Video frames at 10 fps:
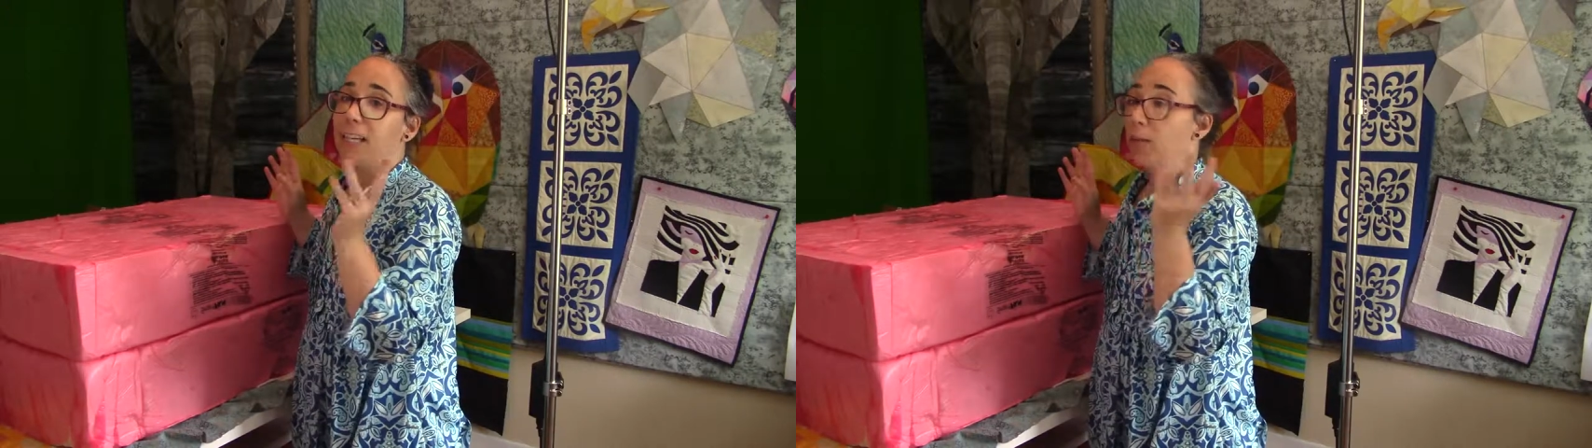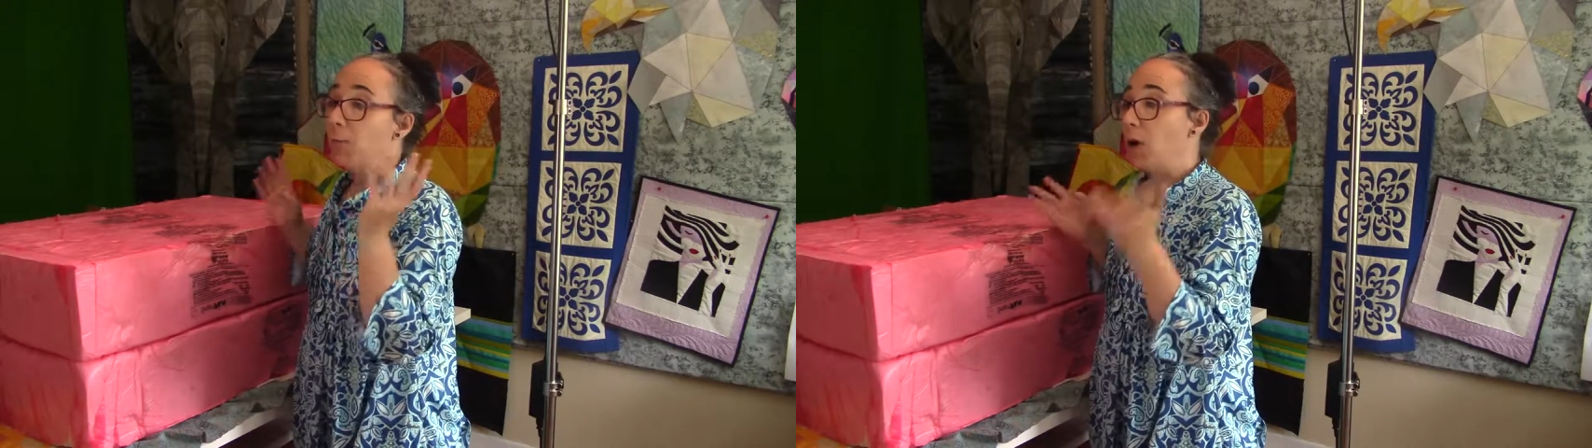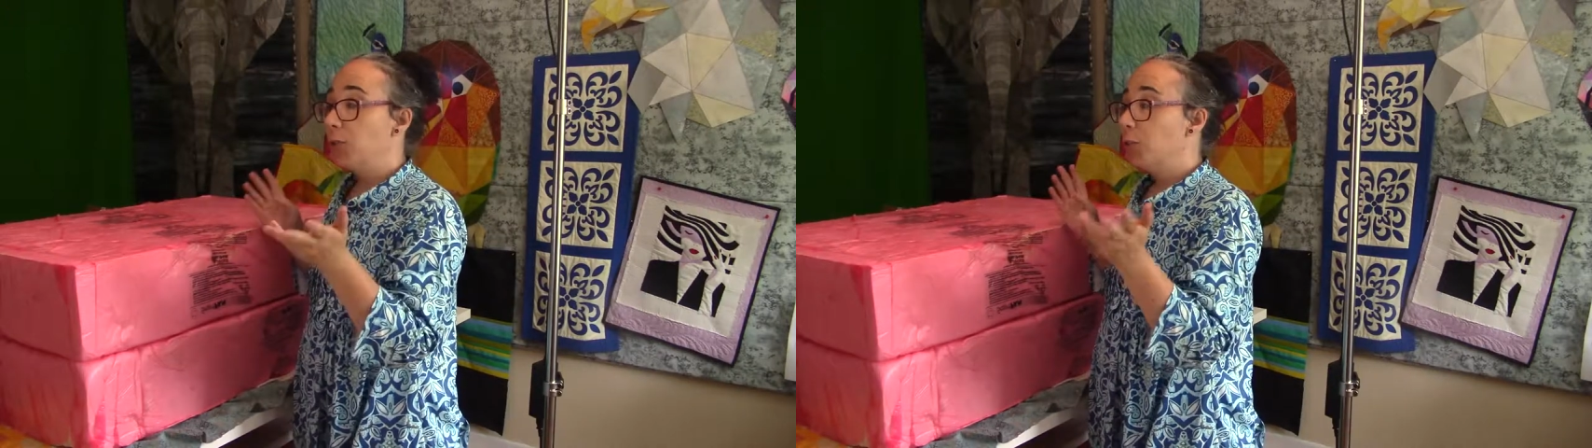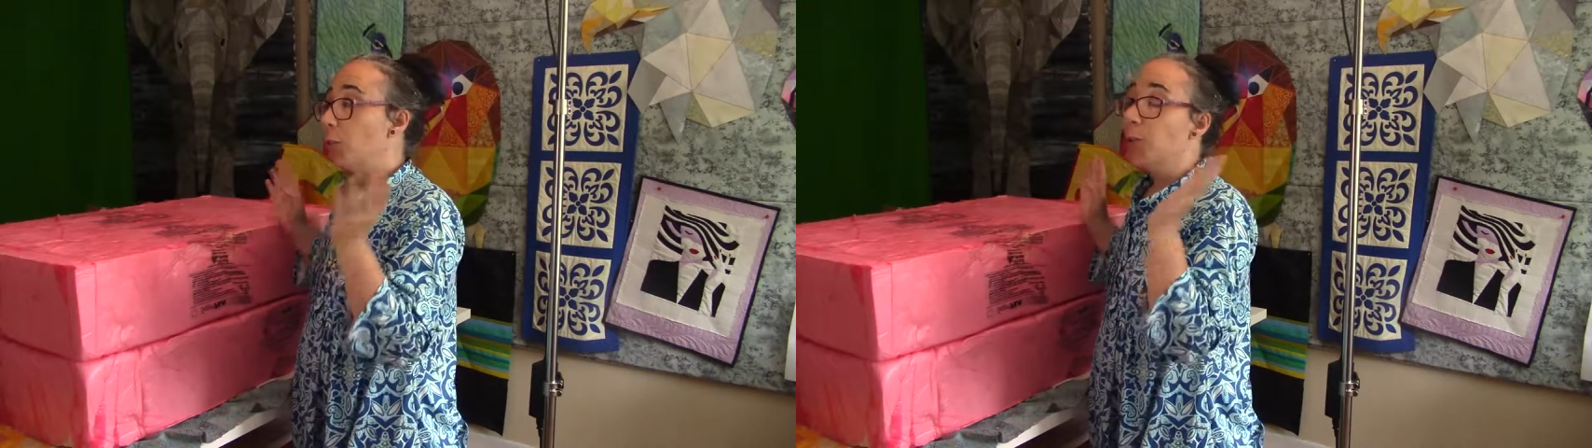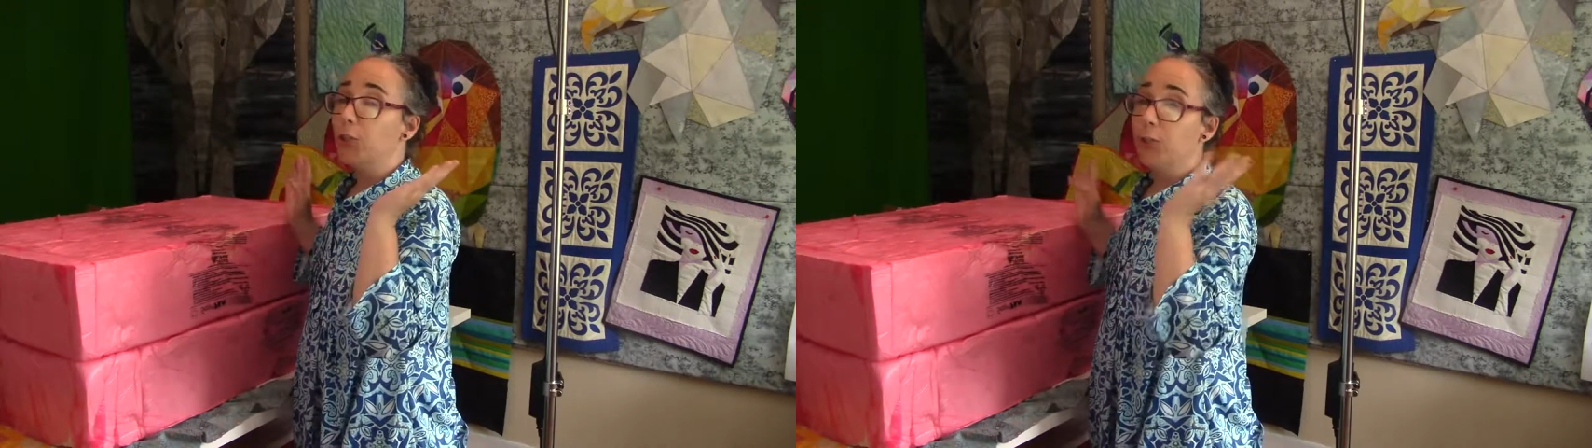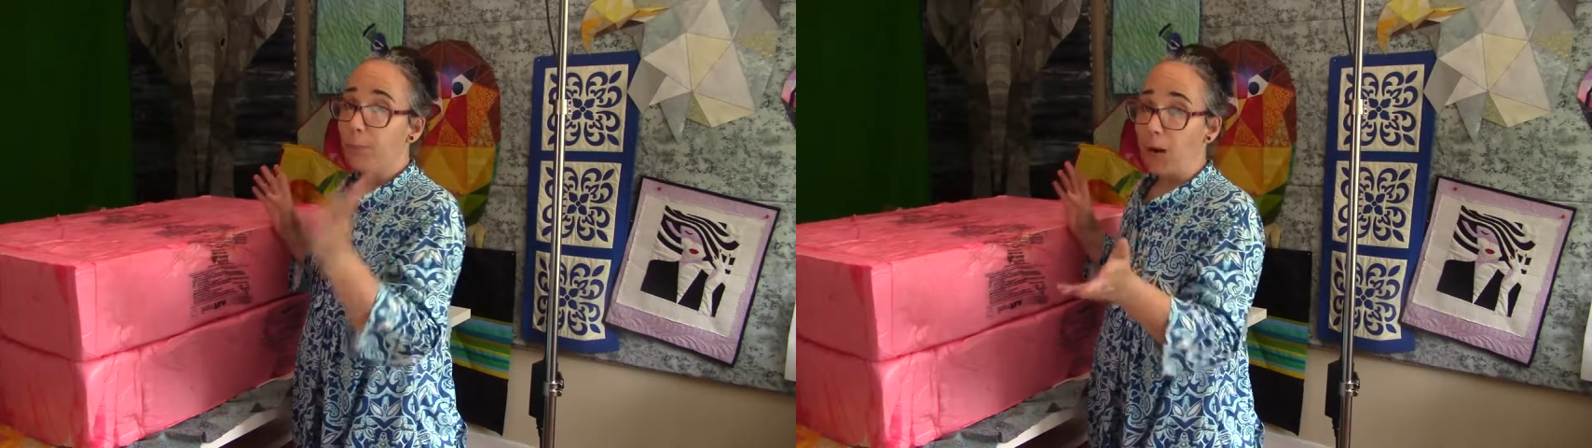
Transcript: I'm about to open the